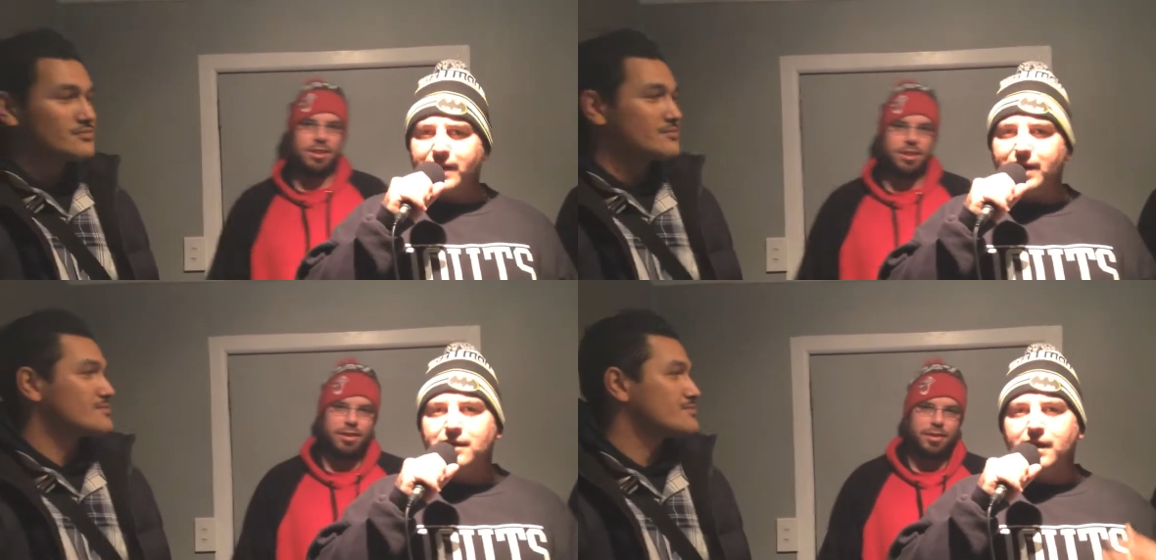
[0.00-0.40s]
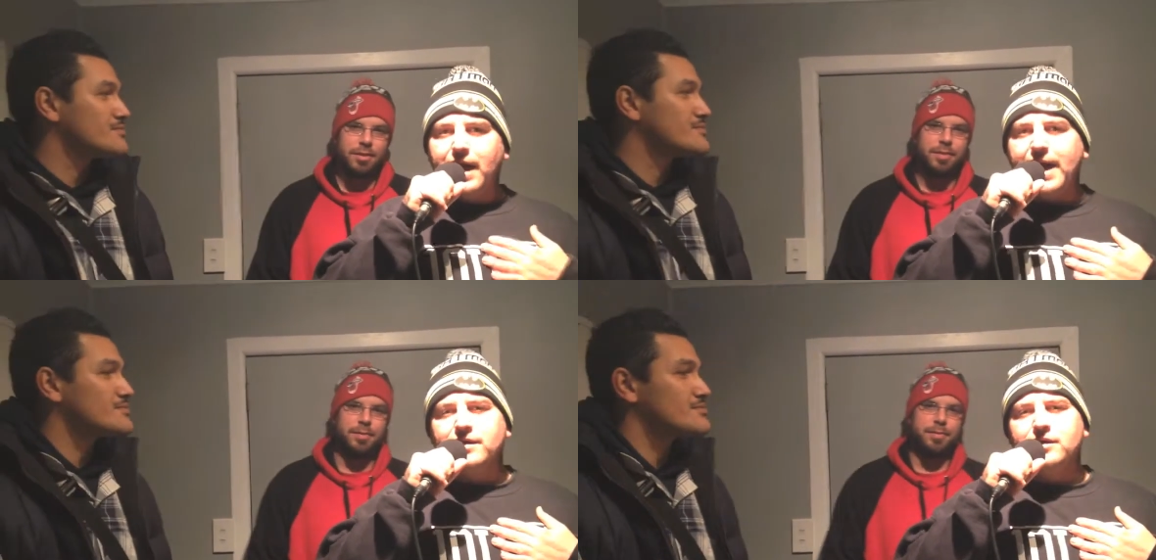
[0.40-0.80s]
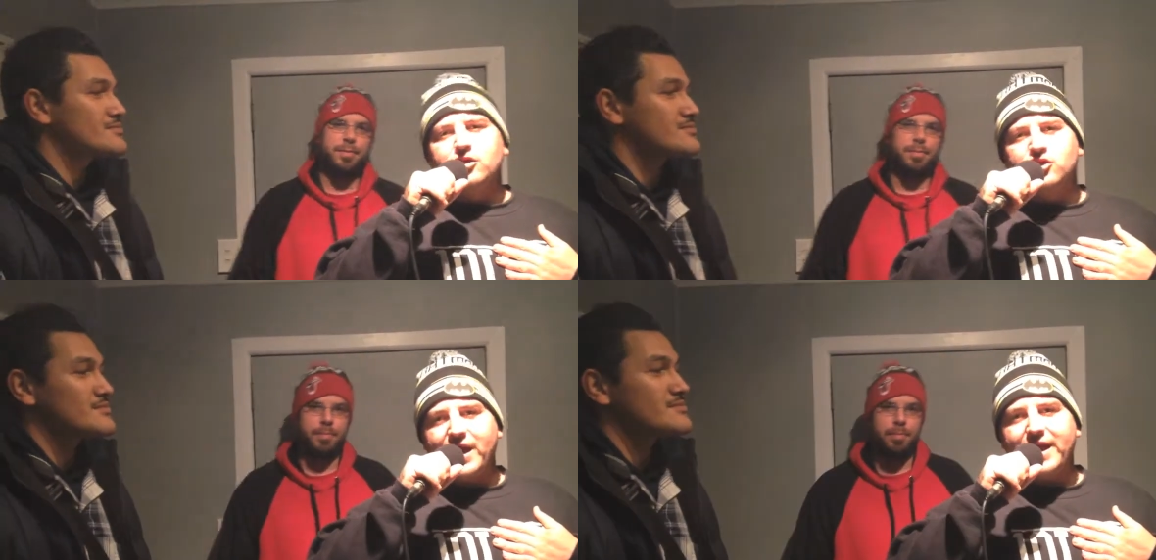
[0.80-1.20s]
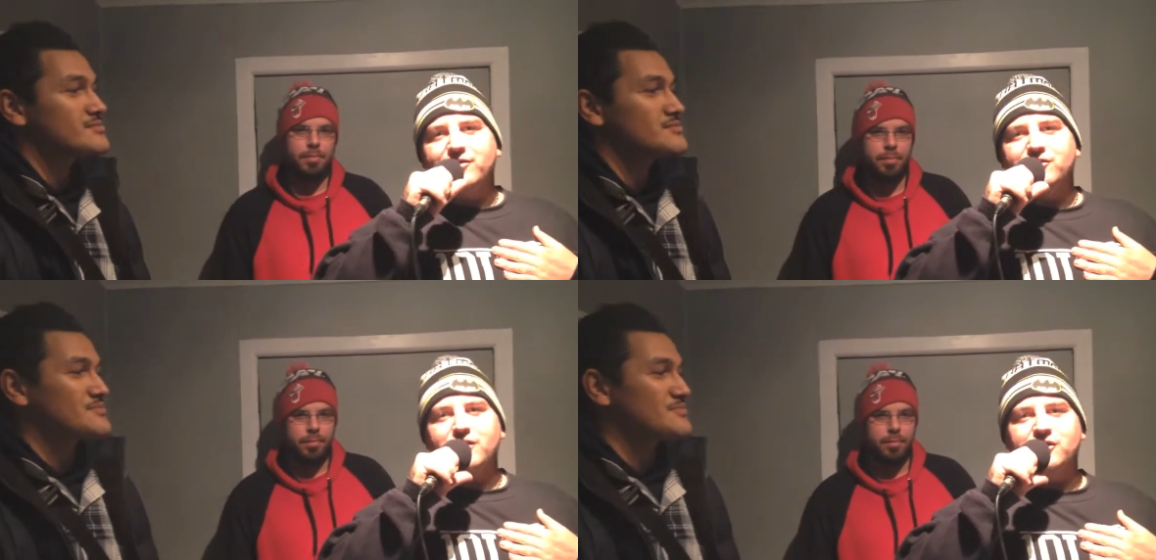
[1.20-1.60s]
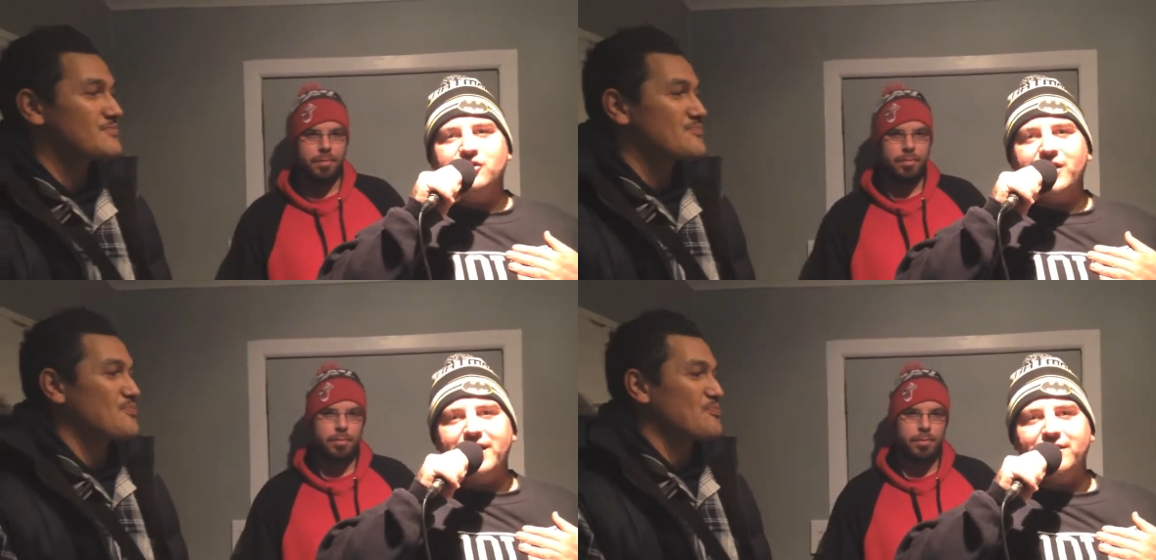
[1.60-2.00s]
Speaker 1: yeah, hey, shout out, to,
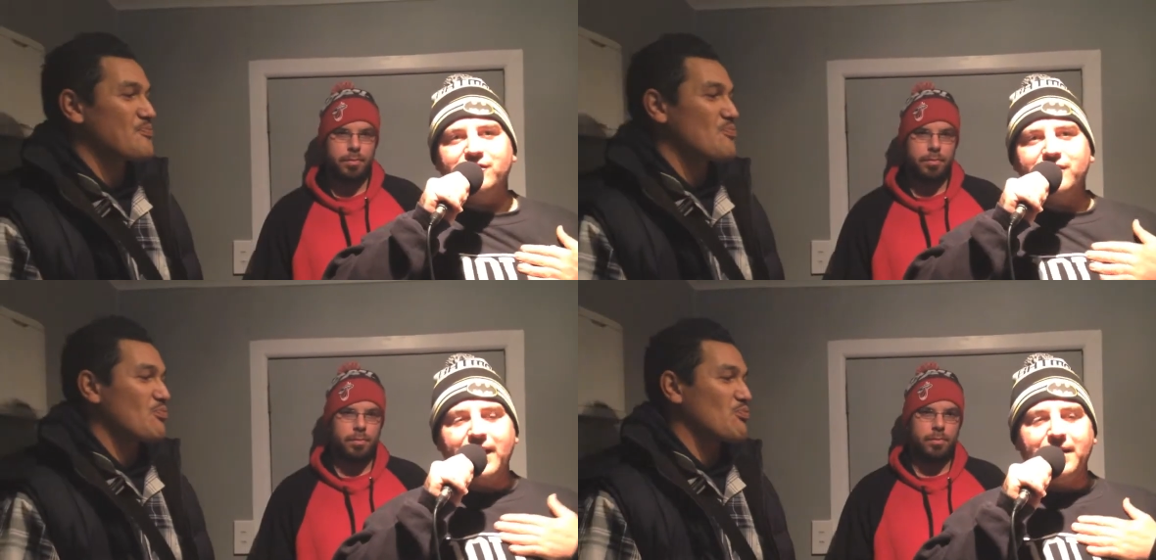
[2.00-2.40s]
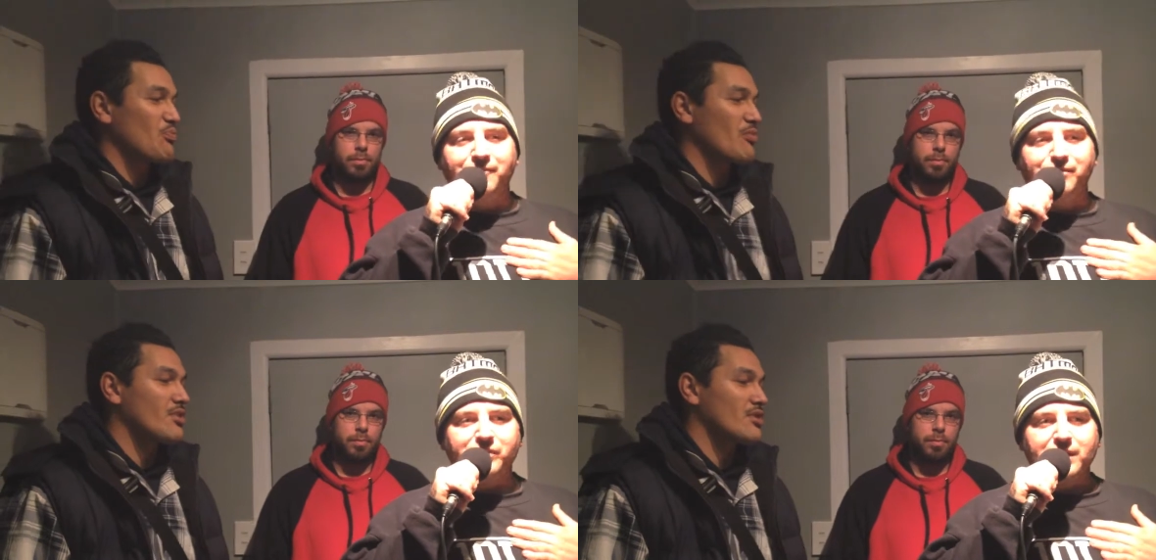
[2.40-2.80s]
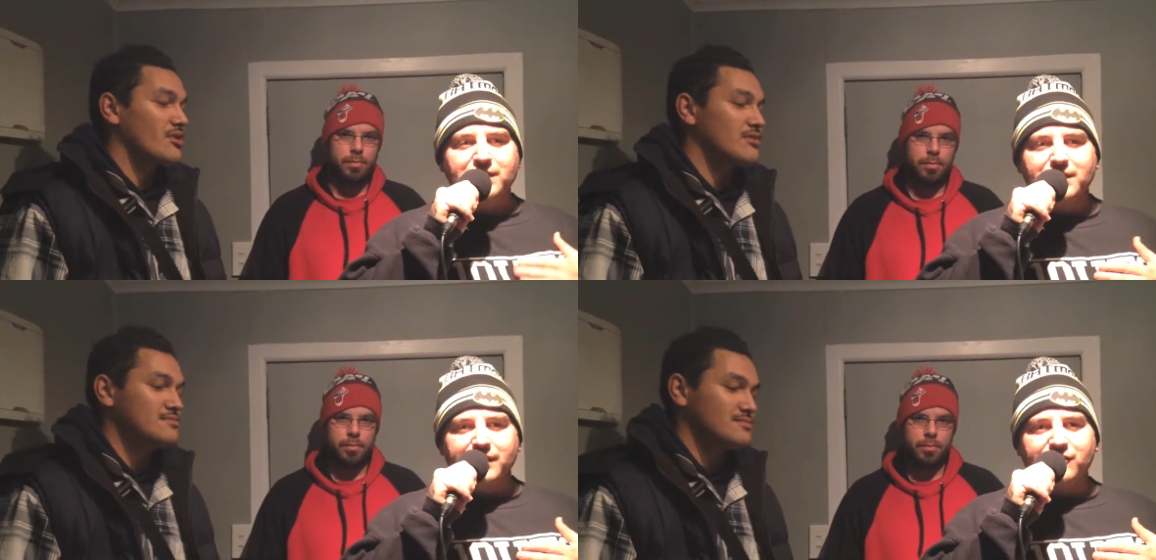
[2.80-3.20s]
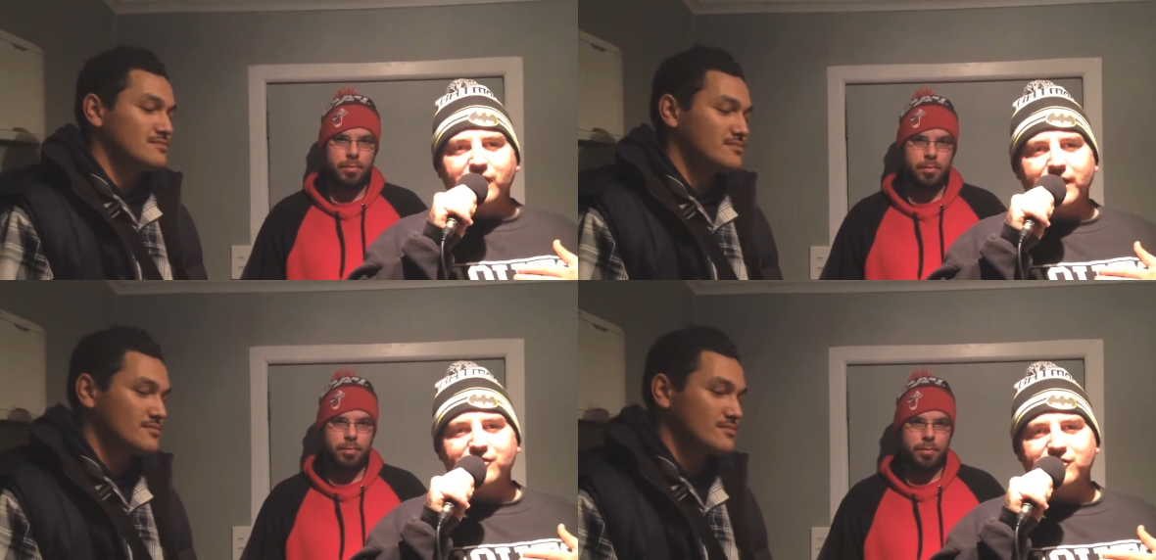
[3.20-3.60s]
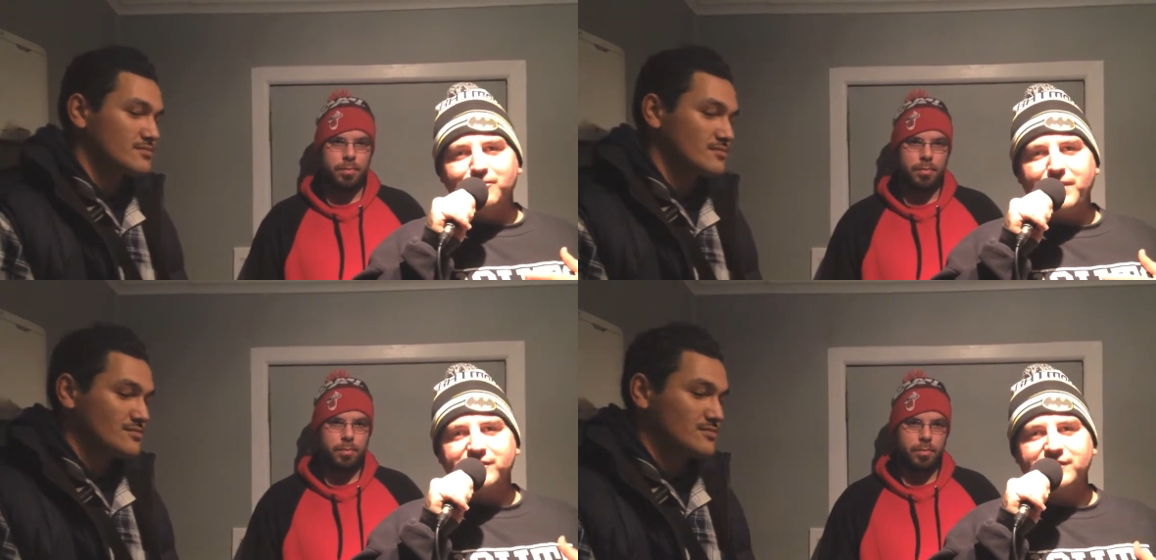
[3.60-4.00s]
shout out to um, shout out to
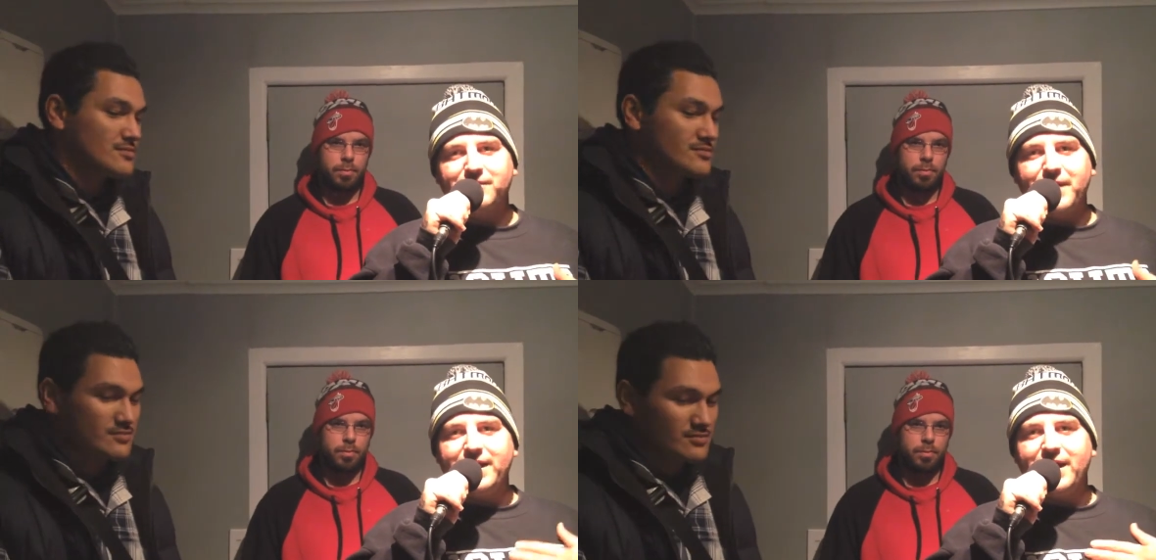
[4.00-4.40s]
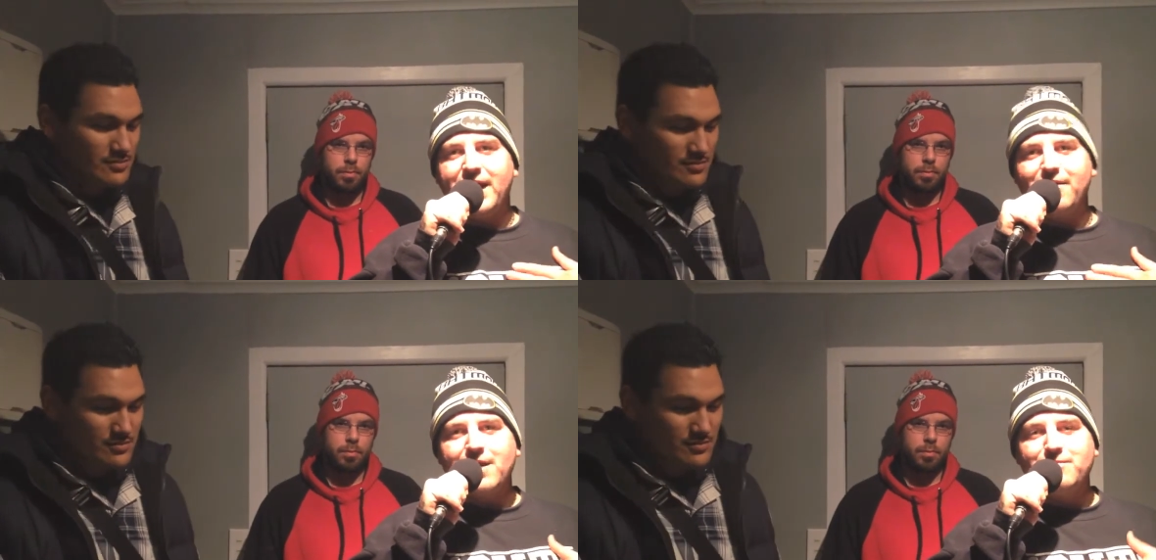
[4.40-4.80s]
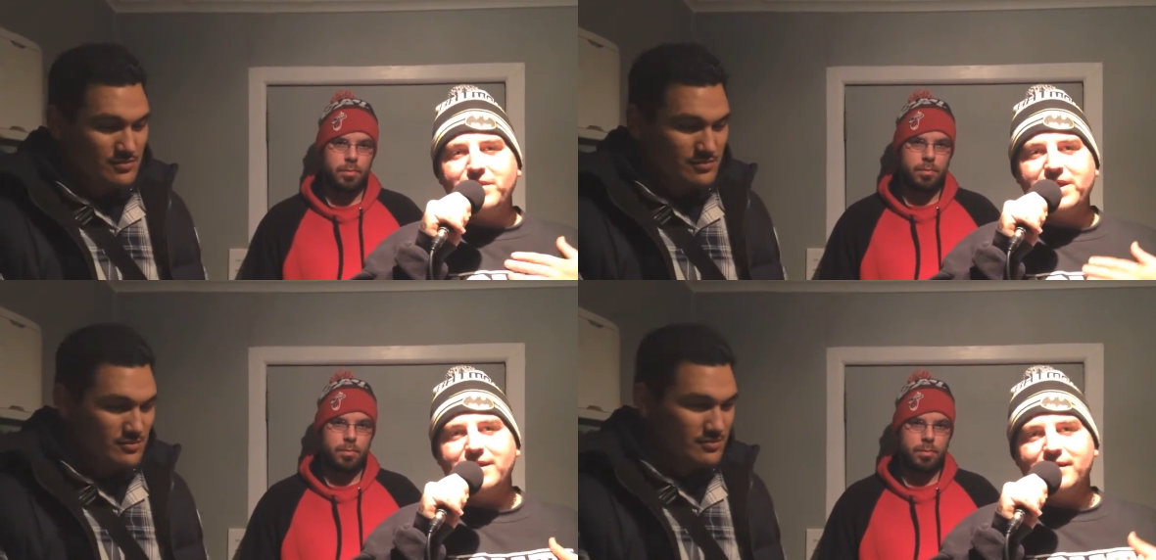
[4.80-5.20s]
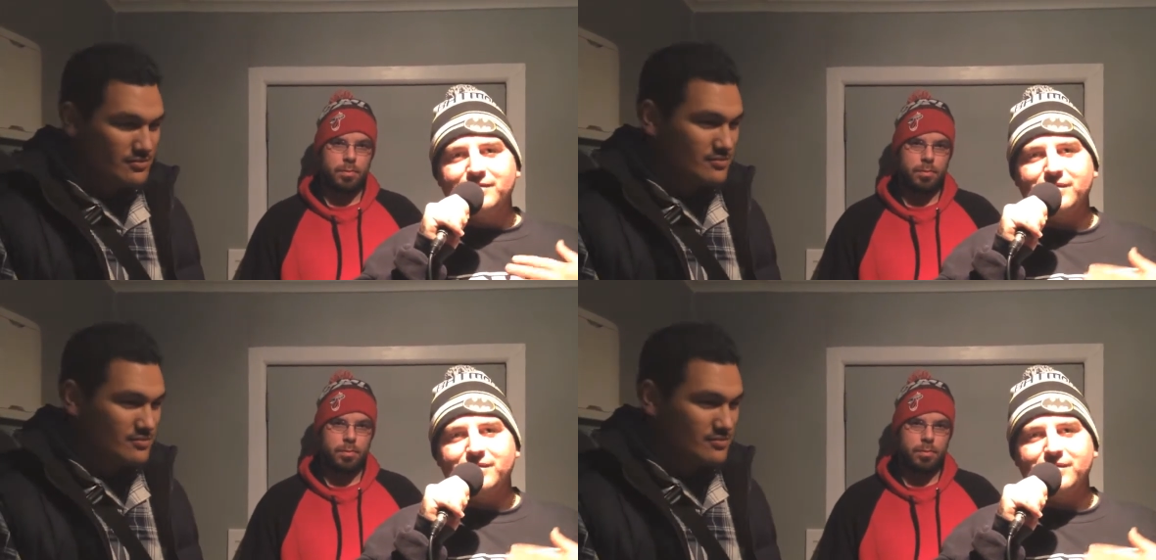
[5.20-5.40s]
Buster, man, R.I.P.